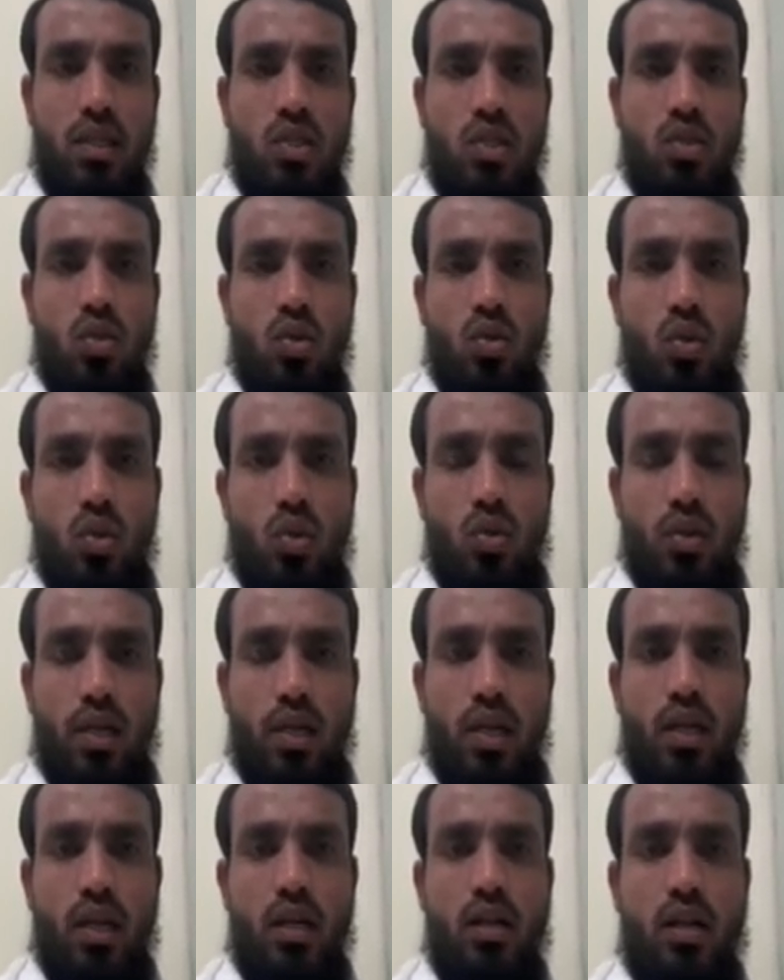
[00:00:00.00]
So no,
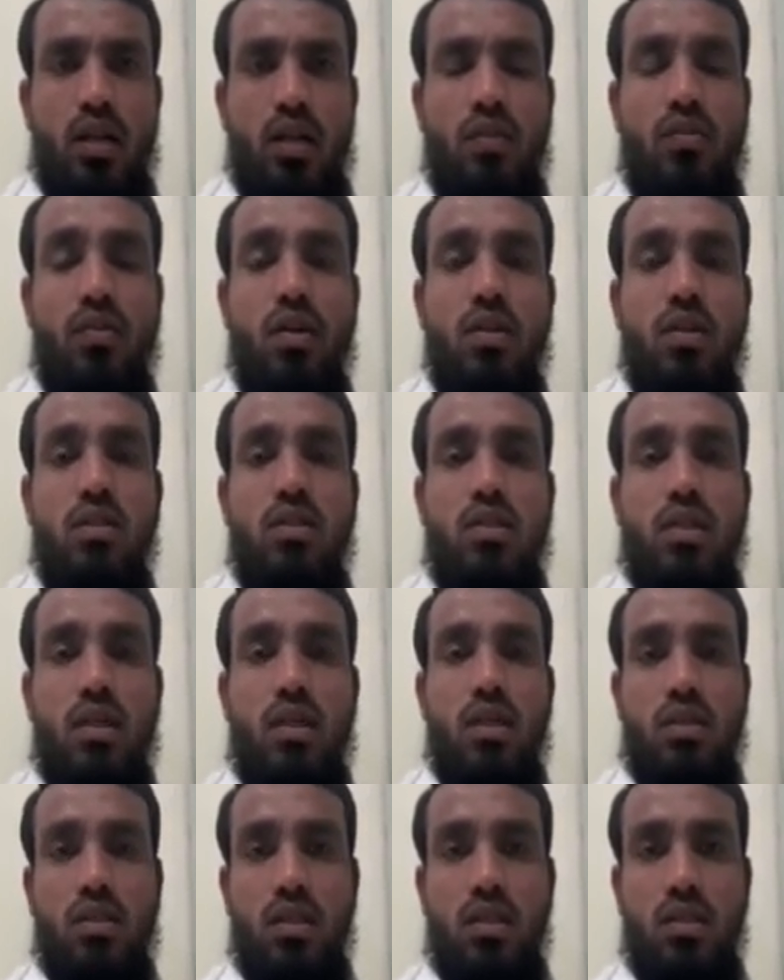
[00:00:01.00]
there are different
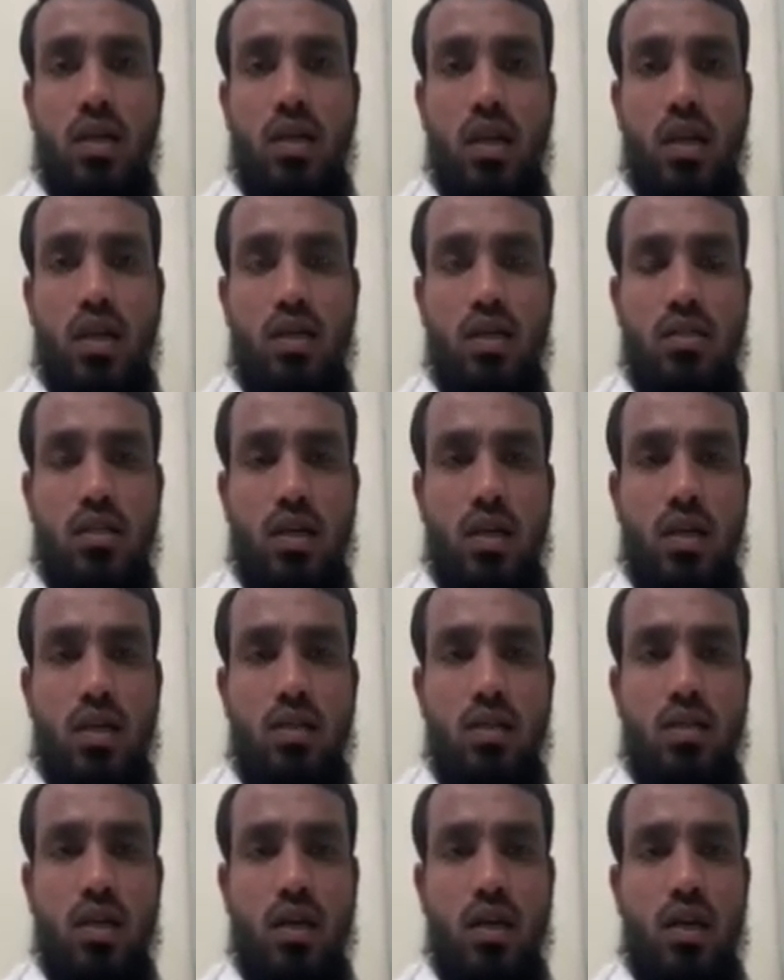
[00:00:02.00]
structures are the
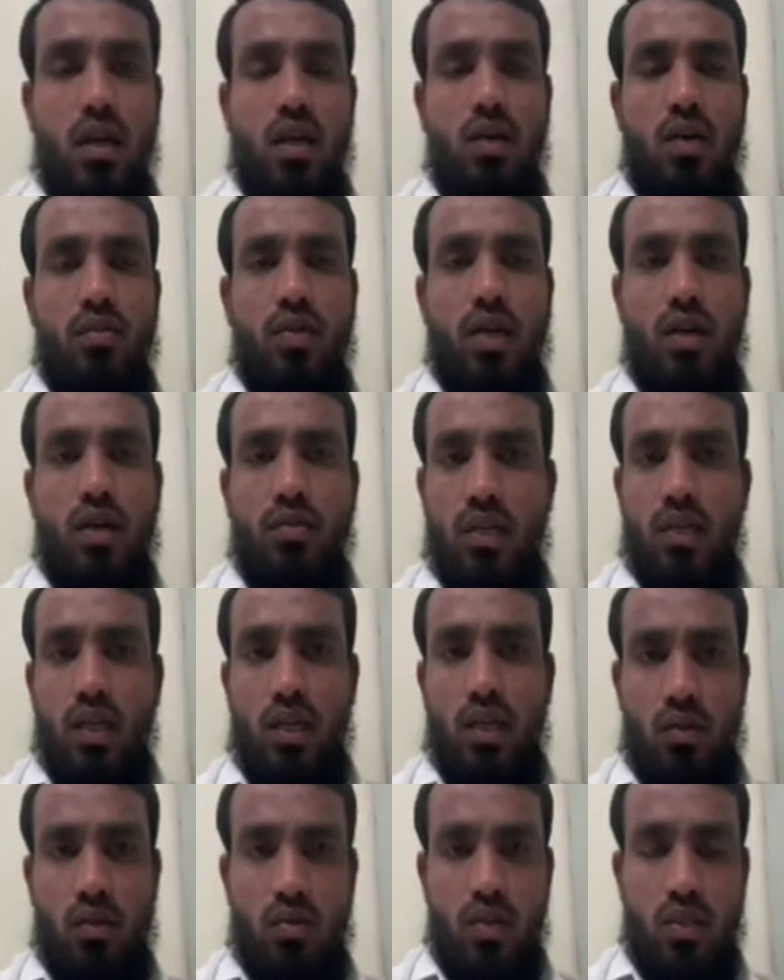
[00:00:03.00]
cells we have seen
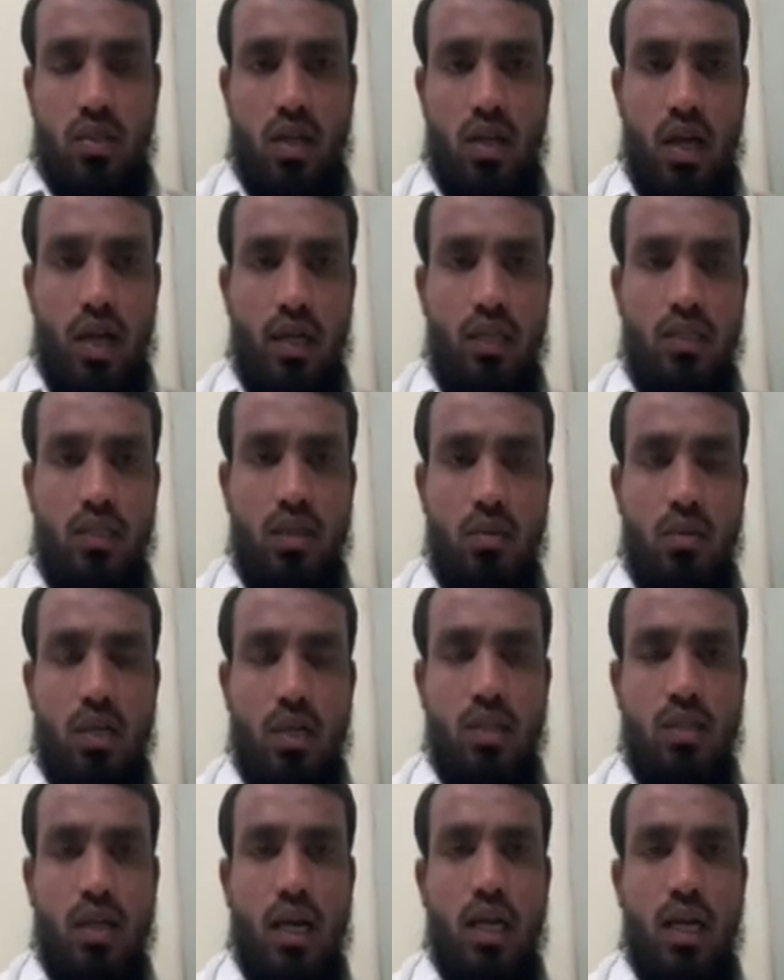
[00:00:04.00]
into the slide. Some are
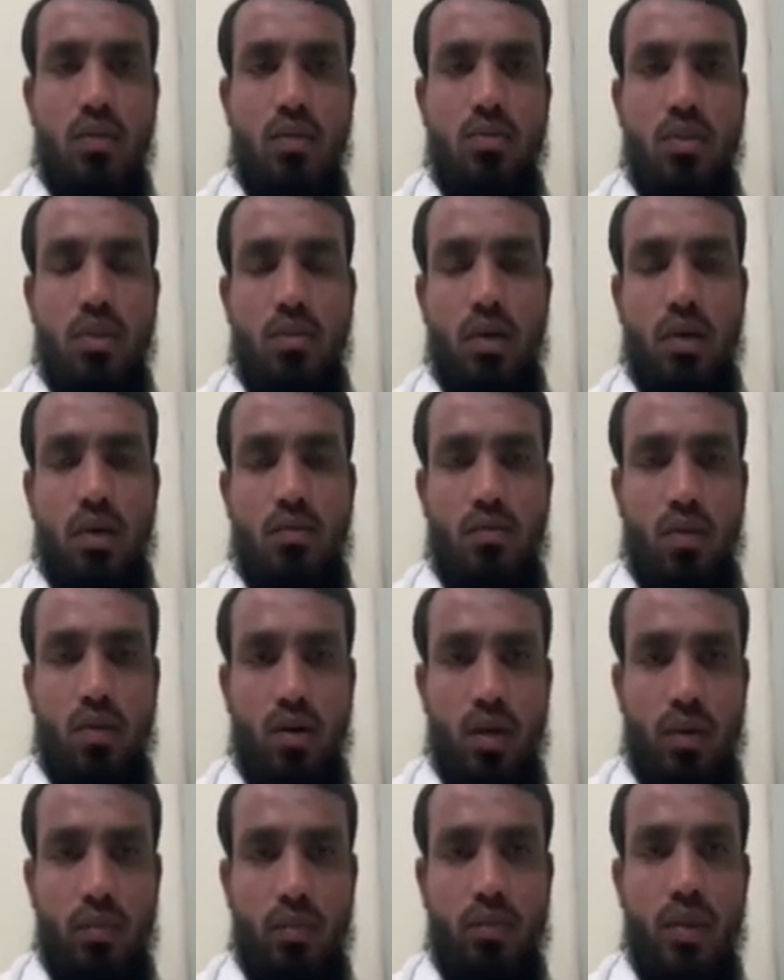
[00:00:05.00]
xylem, some are
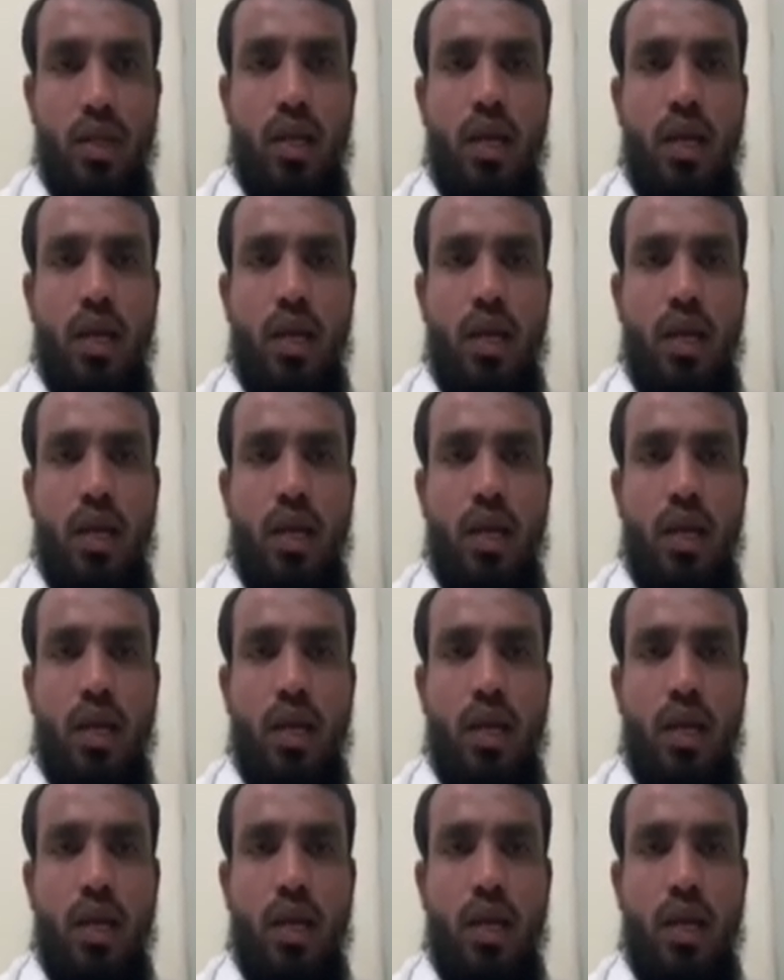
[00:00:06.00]
phloem.